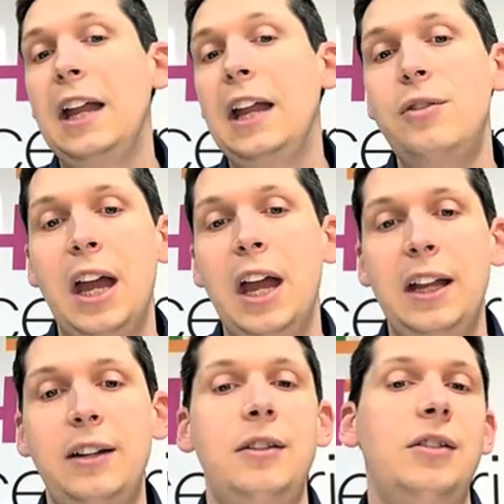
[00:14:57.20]
and you
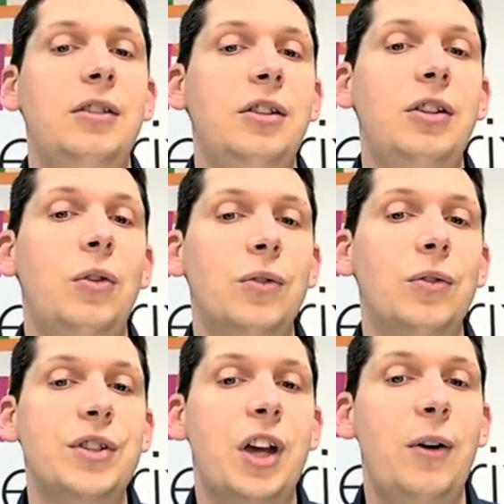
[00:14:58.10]
can
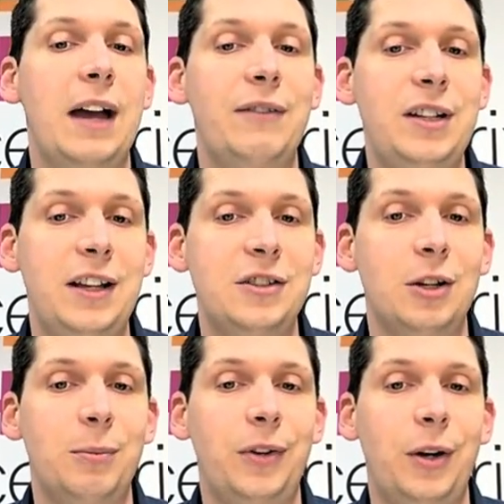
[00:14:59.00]
also have a
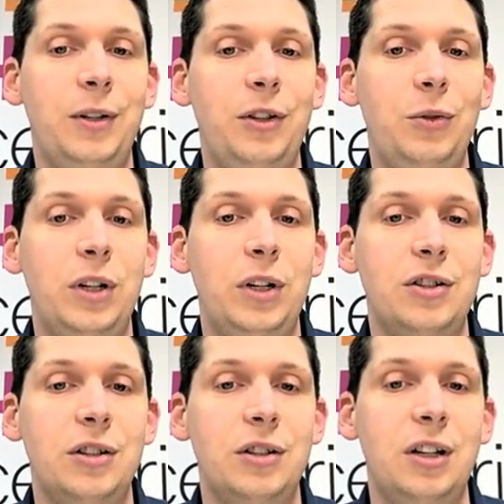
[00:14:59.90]
desktop phone if you
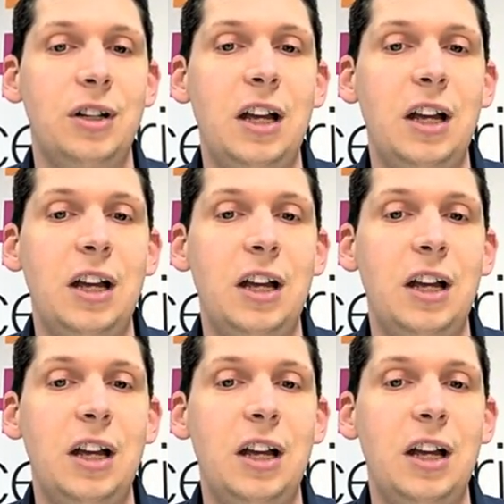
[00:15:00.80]
wish.